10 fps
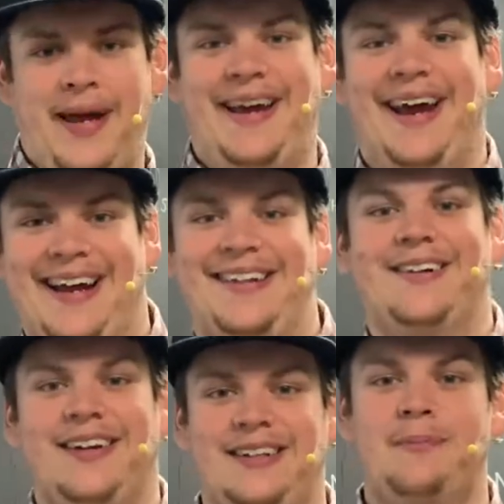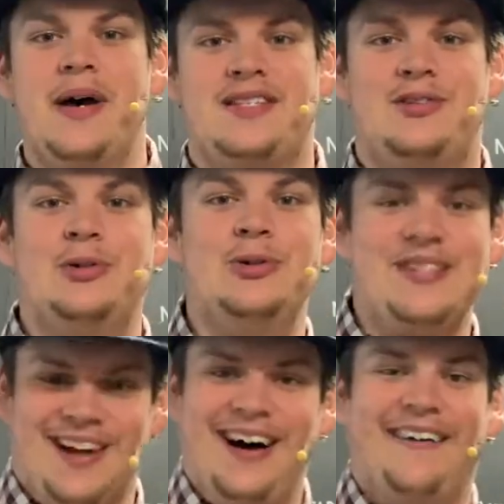They're like the best dudes.
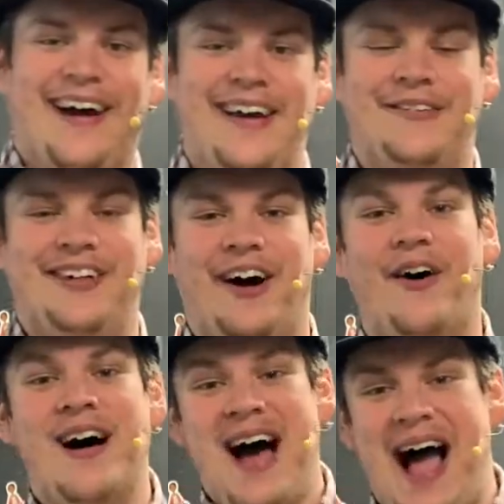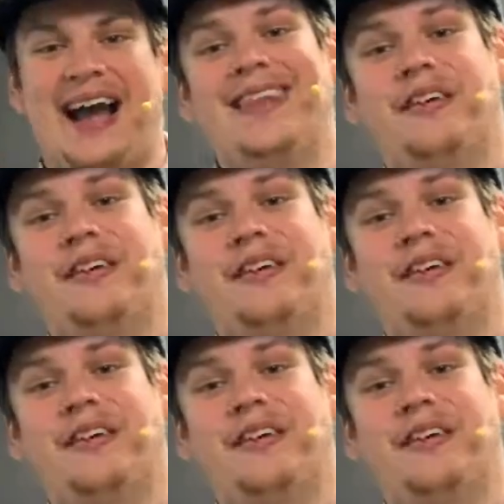All right, here we go. I got the